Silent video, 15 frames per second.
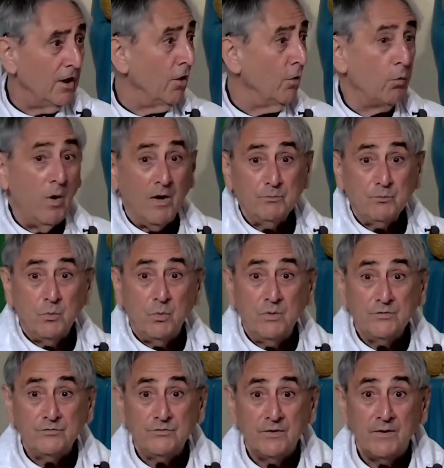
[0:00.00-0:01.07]
What
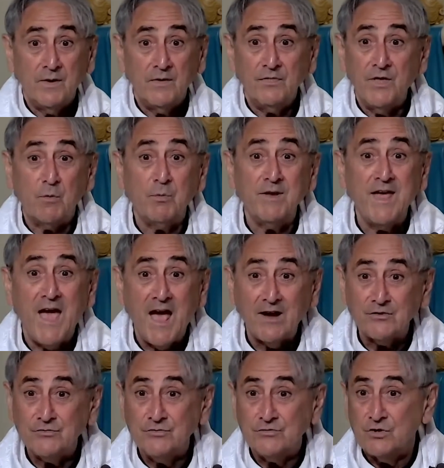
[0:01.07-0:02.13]
was their
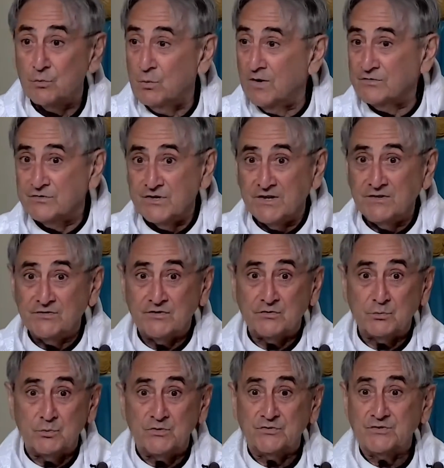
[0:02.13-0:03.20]
reaction to what Jesus
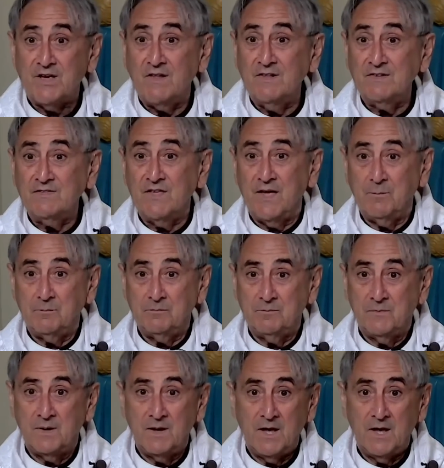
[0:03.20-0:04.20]
was telling them